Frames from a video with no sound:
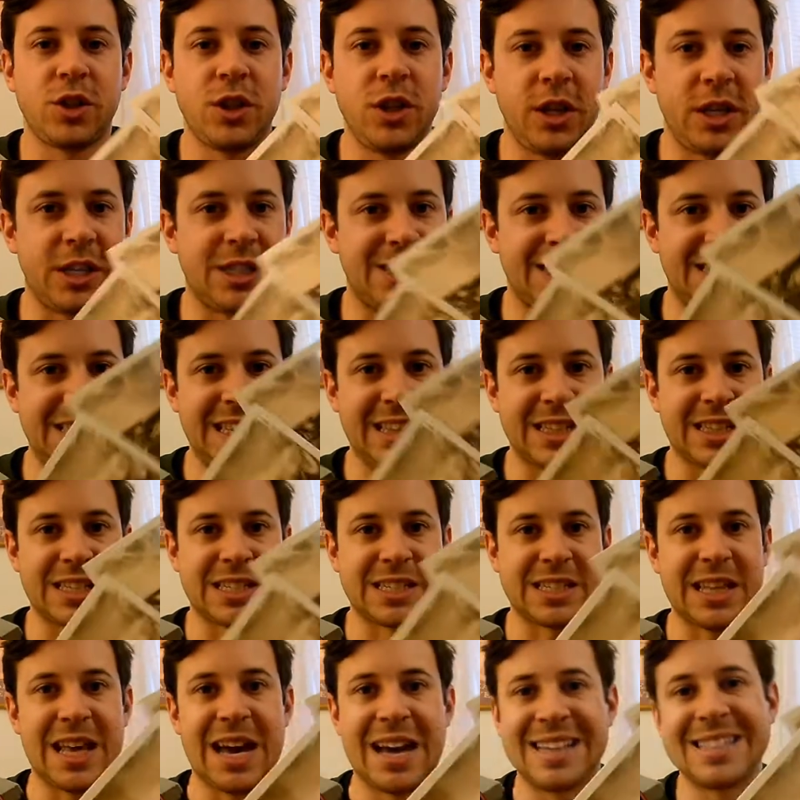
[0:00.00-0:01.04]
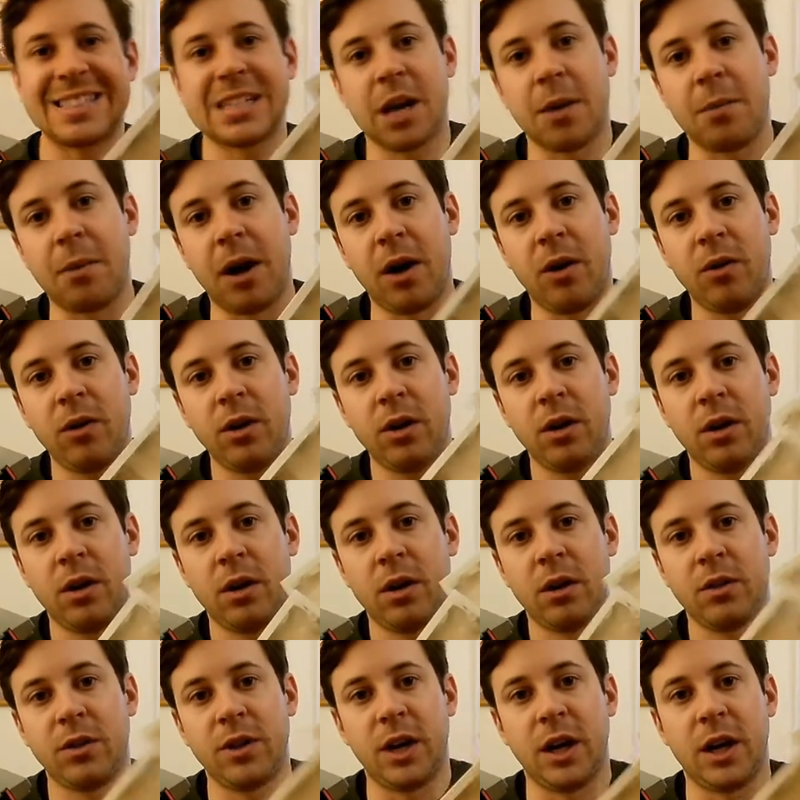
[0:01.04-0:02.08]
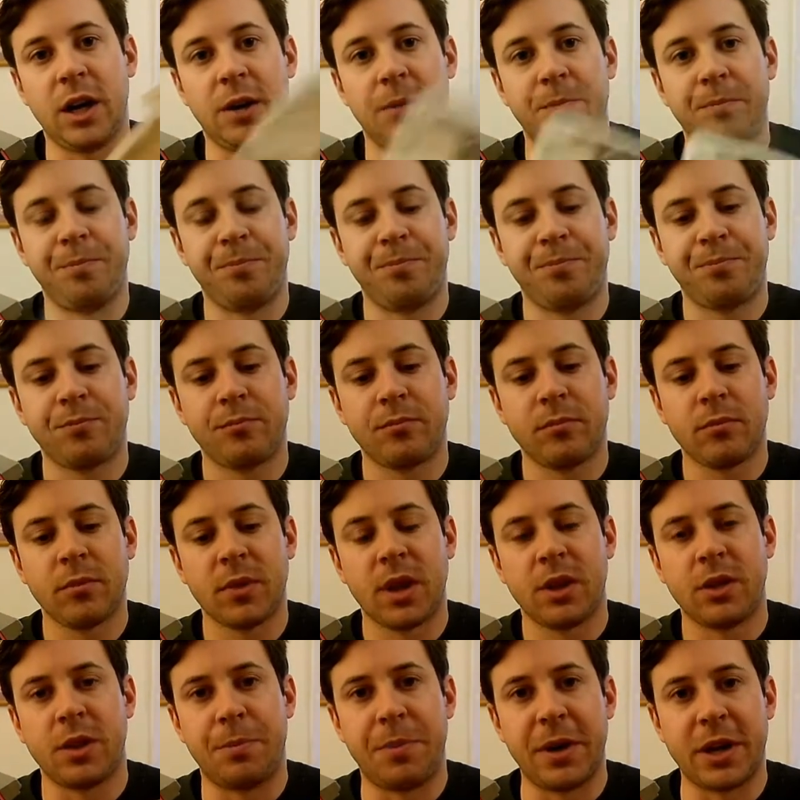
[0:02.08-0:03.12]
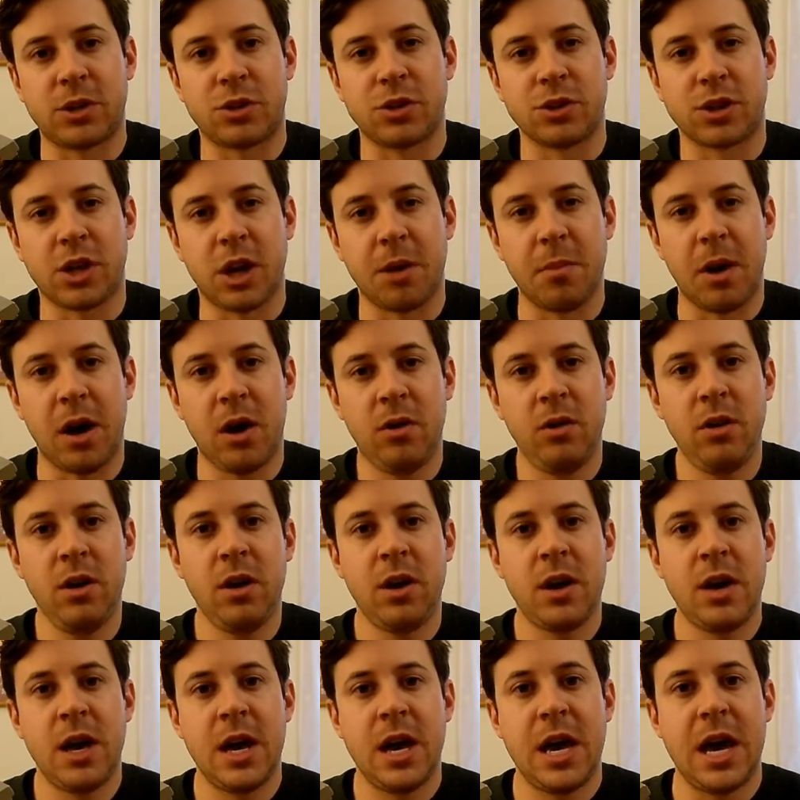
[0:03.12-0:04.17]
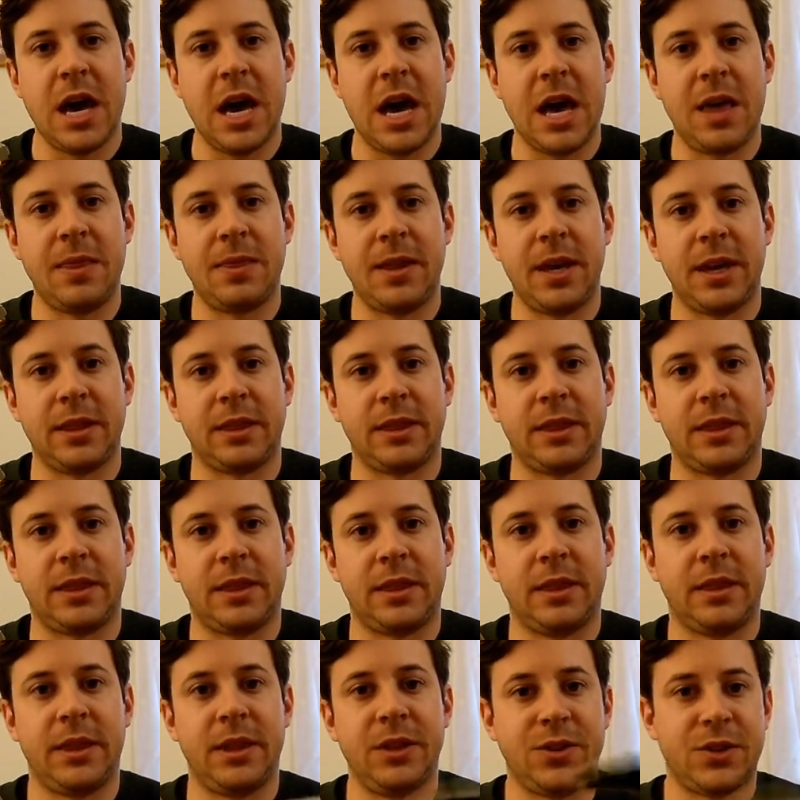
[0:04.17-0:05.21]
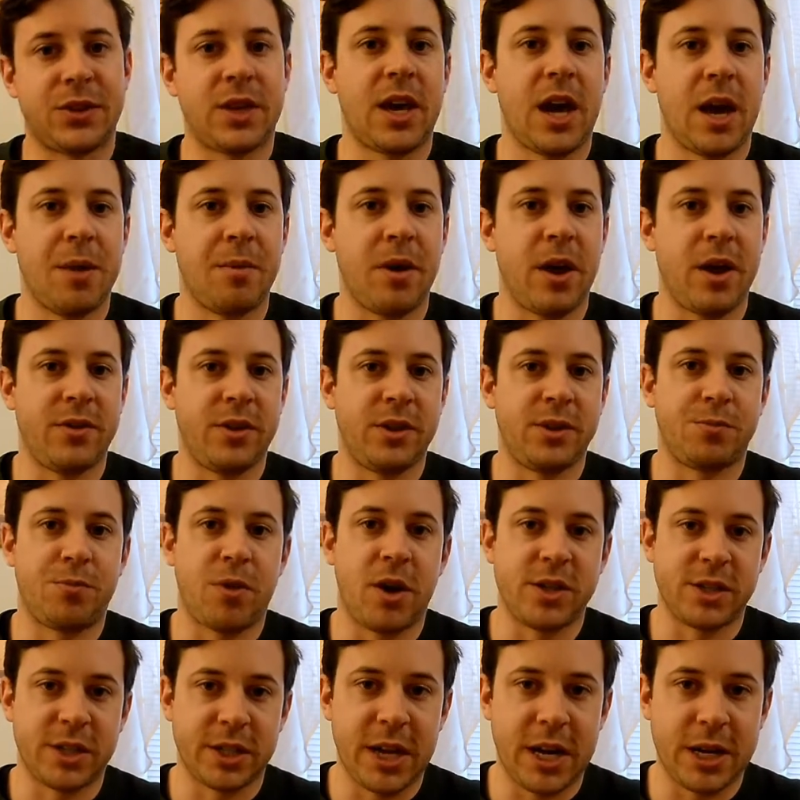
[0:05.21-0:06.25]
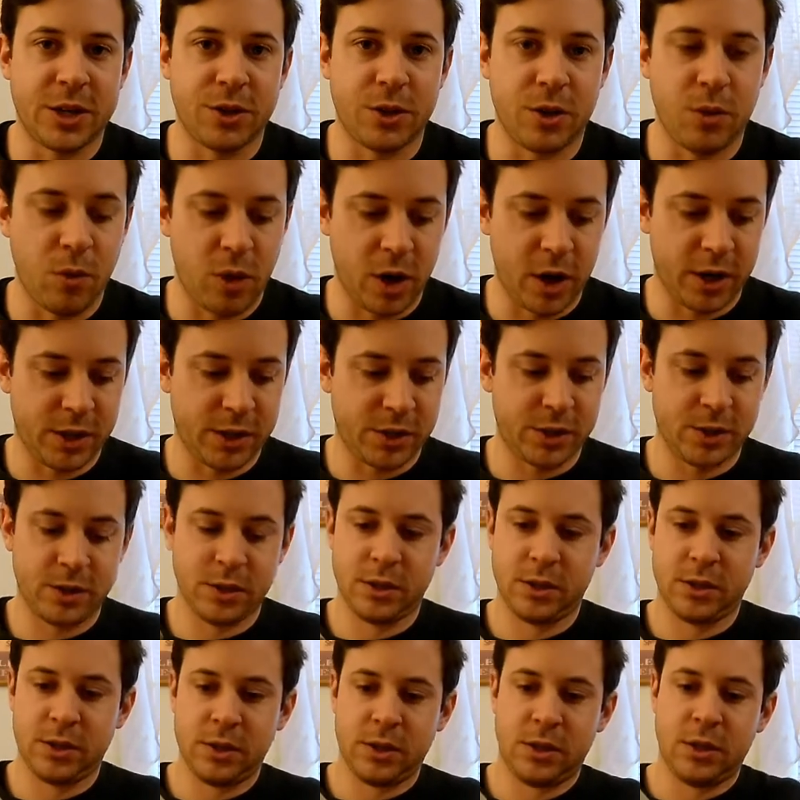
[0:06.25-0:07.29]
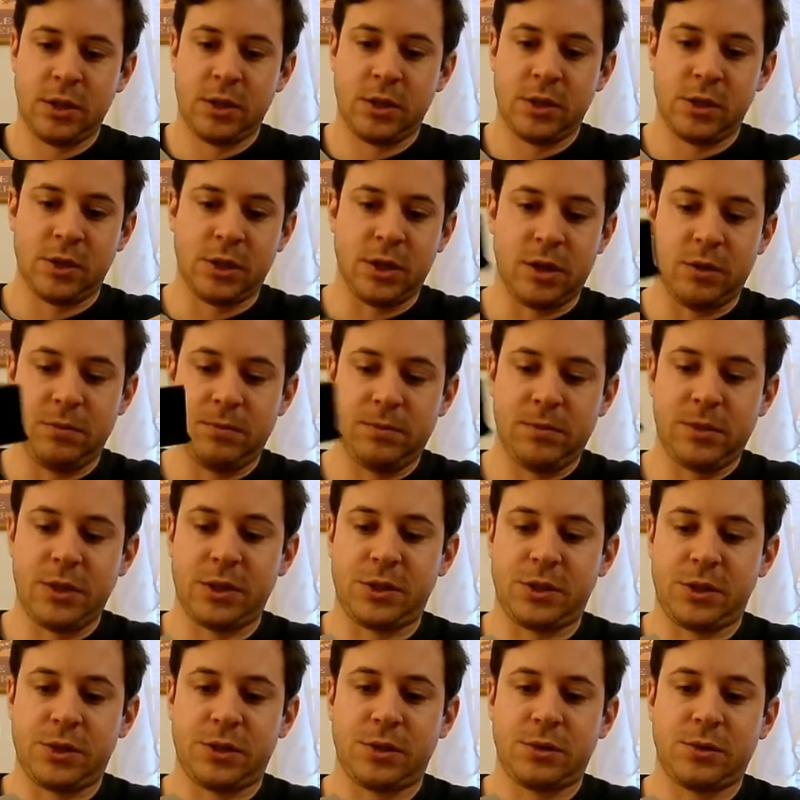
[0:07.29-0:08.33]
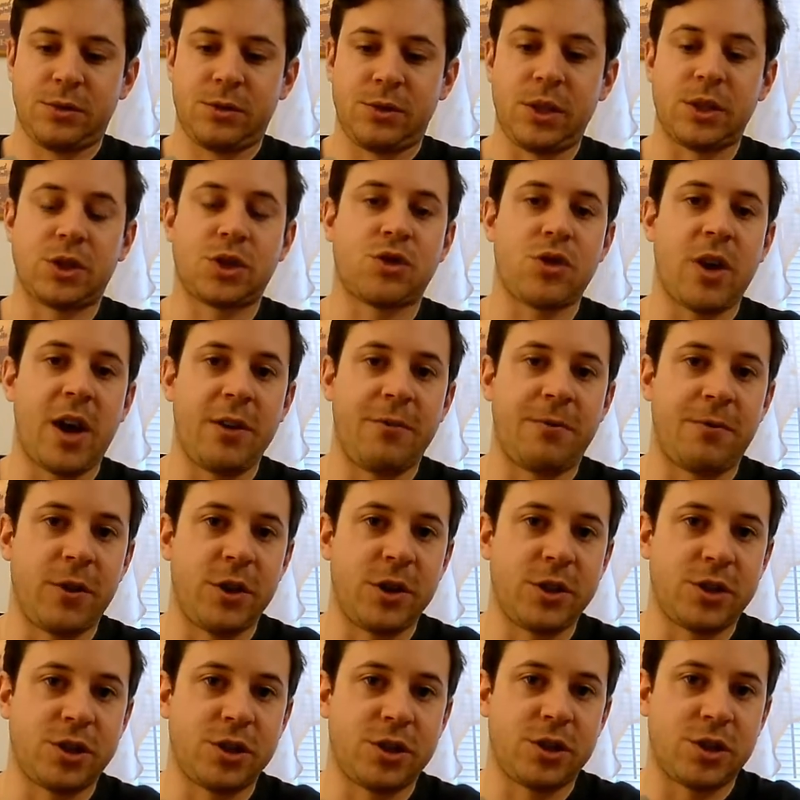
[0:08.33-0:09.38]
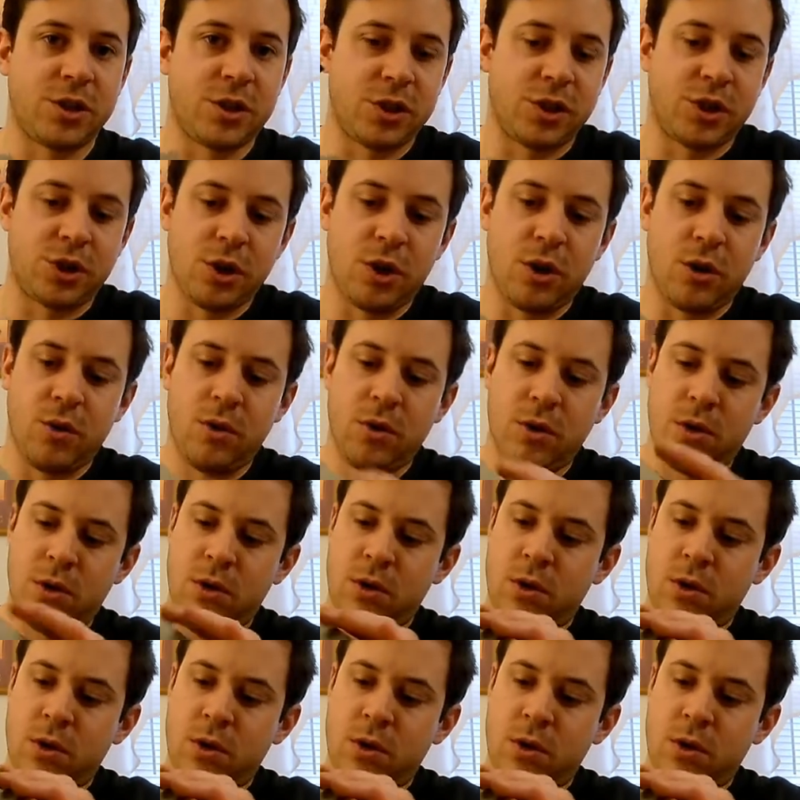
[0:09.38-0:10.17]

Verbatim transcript: so you can see that the slides come out, the um, the pictures come out, and that this camera, this project actually works. So let's let's try it first, just to show